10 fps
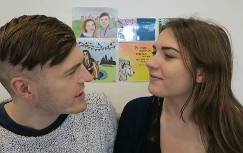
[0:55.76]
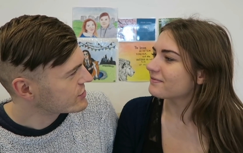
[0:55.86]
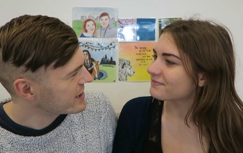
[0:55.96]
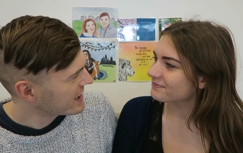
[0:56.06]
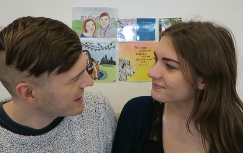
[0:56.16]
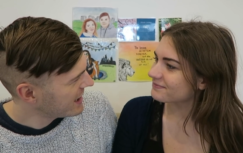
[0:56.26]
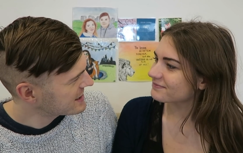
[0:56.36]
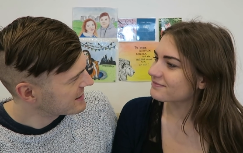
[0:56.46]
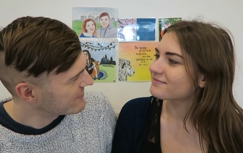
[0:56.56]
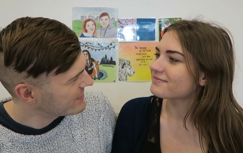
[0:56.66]
Speaker 1: És
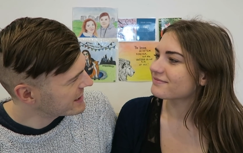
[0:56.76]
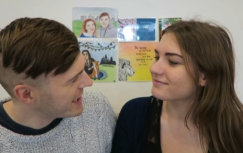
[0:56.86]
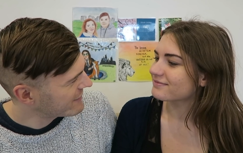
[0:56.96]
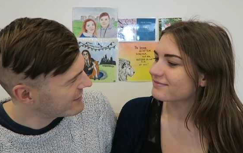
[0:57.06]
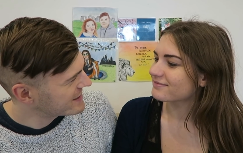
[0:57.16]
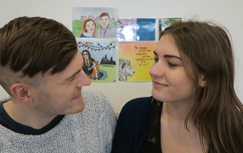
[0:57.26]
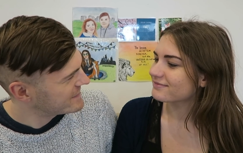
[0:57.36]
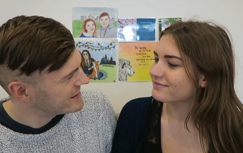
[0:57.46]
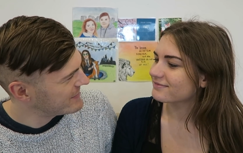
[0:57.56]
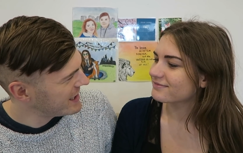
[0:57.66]
neked? Mi kedvenc
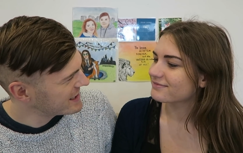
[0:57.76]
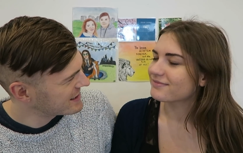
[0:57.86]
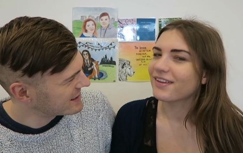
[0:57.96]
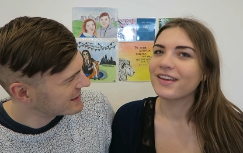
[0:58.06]
filmet?